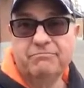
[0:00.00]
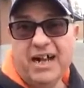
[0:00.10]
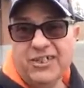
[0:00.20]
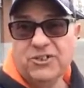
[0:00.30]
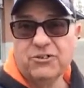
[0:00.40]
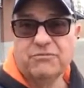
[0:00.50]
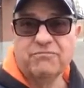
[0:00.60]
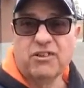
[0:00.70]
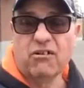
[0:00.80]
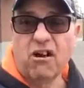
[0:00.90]
Mind you,
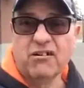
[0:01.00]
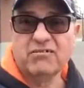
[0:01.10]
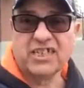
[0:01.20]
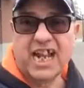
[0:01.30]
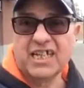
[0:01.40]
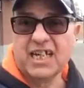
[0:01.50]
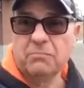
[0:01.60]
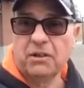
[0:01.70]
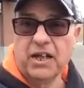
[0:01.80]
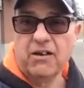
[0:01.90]
there are Stanley
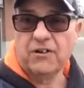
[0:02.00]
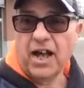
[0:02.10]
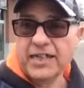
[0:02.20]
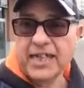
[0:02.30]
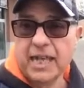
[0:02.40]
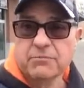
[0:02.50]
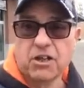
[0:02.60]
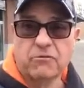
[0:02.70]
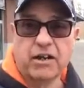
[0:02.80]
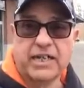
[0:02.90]
Cup playoff hockey games on